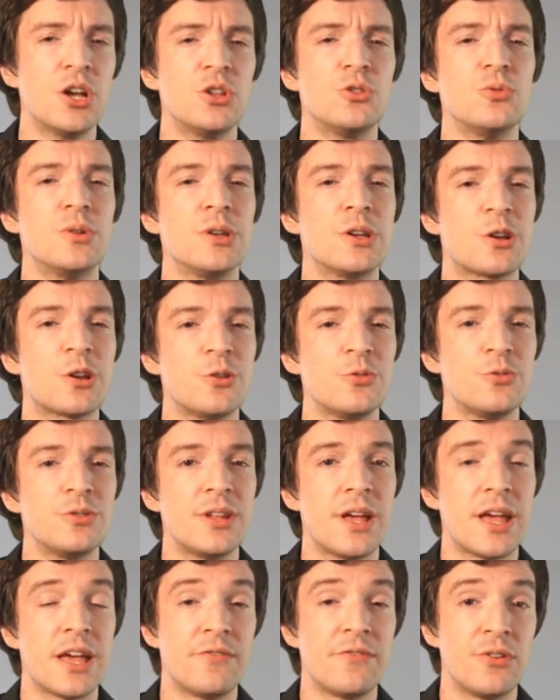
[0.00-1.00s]
To
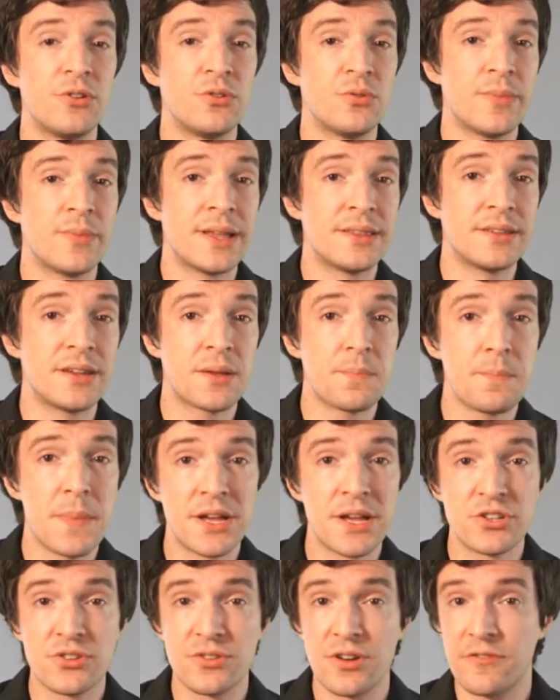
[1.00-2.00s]
include a volumetric
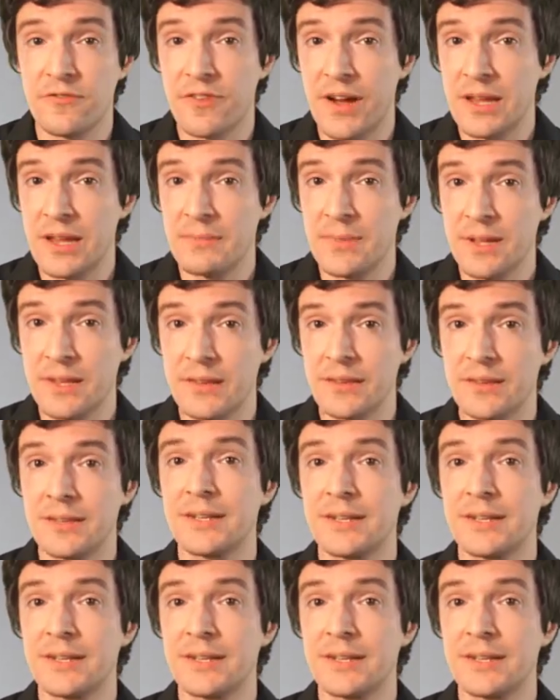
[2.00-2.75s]
mesh refinement,